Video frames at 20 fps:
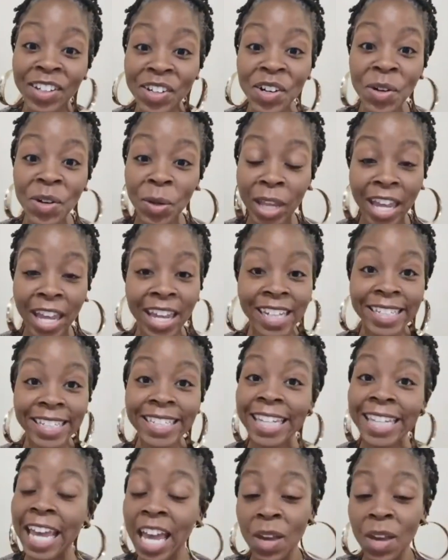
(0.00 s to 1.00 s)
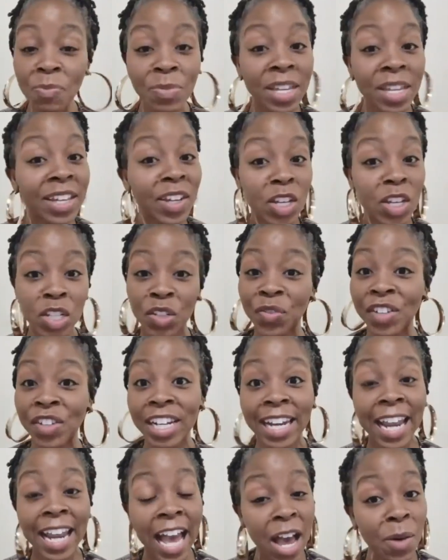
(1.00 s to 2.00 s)
Okay, tapping is
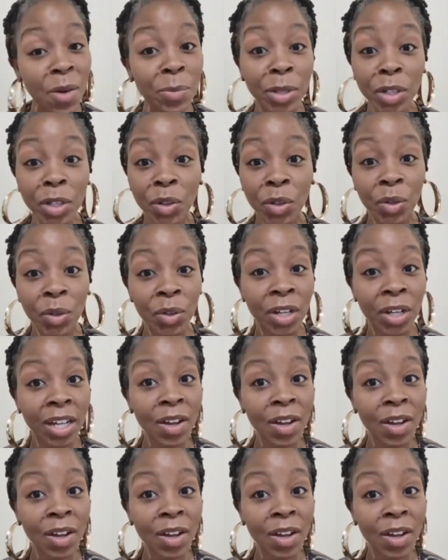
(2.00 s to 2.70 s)
phenomenal.